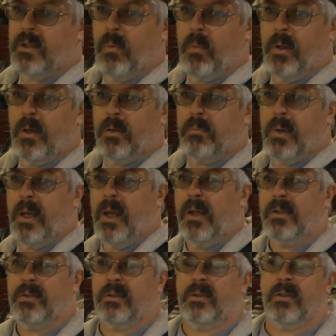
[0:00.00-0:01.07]
the
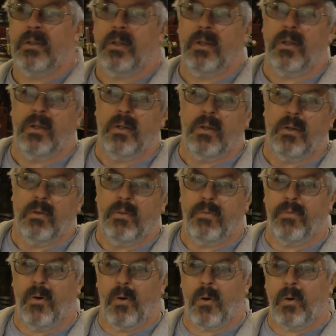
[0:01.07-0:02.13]
wheelbase
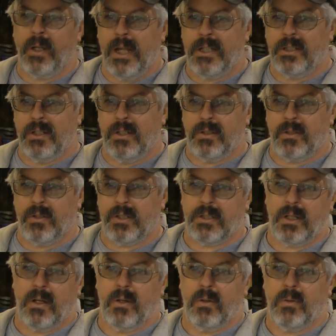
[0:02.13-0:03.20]
4 inches or
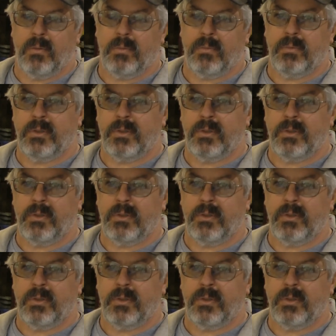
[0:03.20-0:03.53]
so.